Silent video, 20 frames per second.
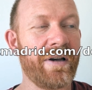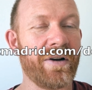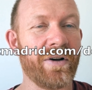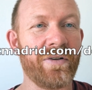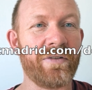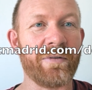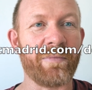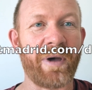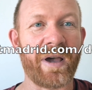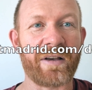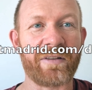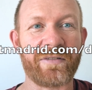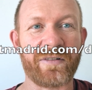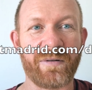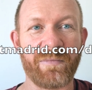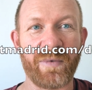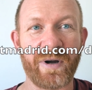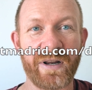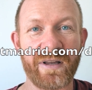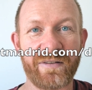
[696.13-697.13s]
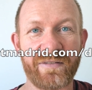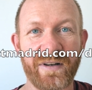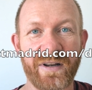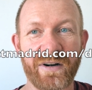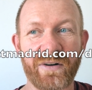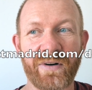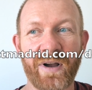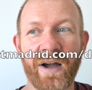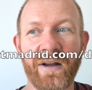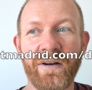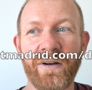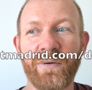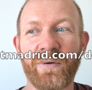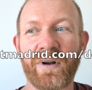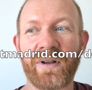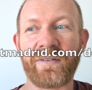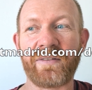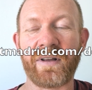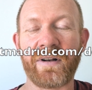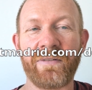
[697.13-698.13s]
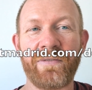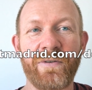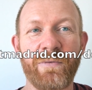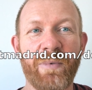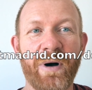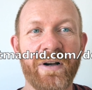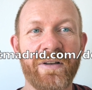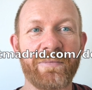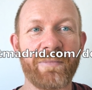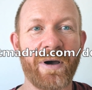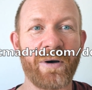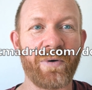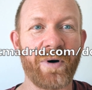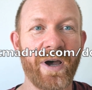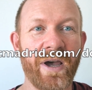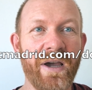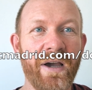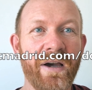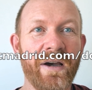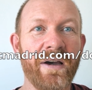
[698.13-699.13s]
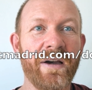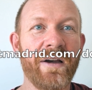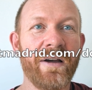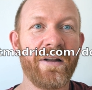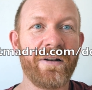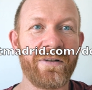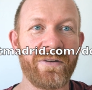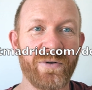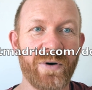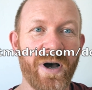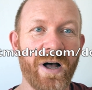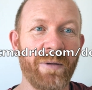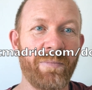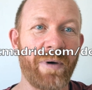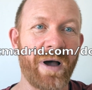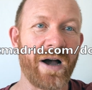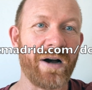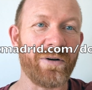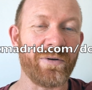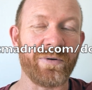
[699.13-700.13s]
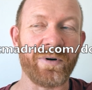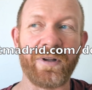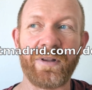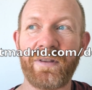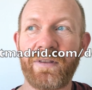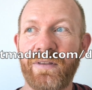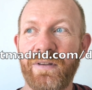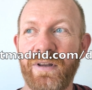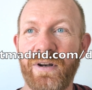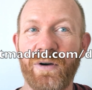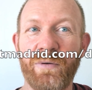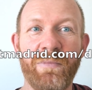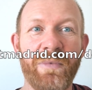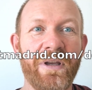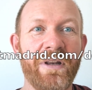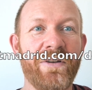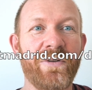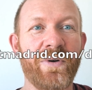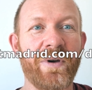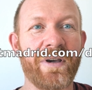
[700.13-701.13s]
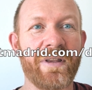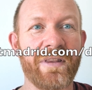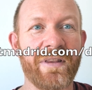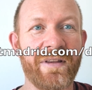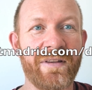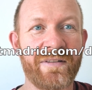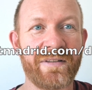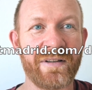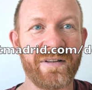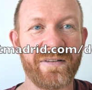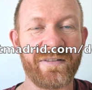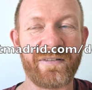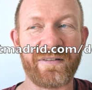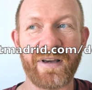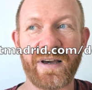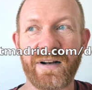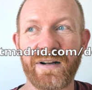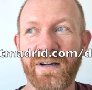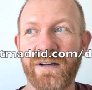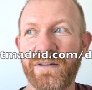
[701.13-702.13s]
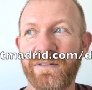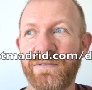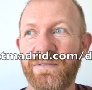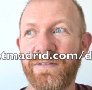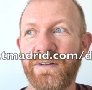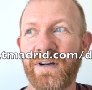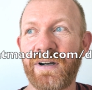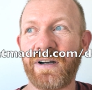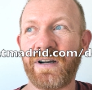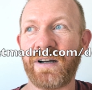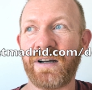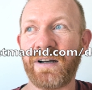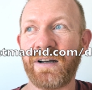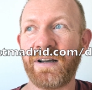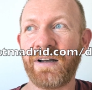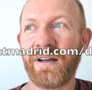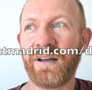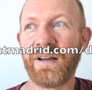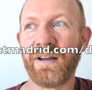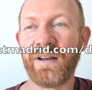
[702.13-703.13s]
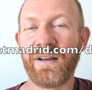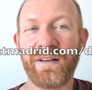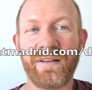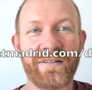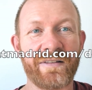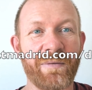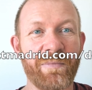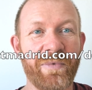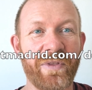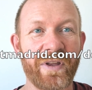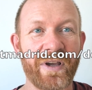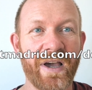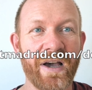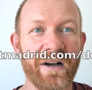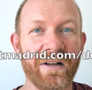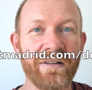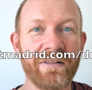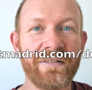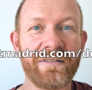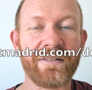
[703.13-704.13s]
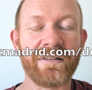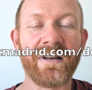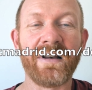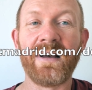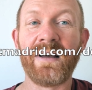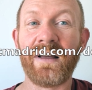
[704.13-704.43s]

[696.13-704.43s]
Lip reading: some extra money sitting around and you want to send a few bucks my way to help out with, me doing this instead of something else.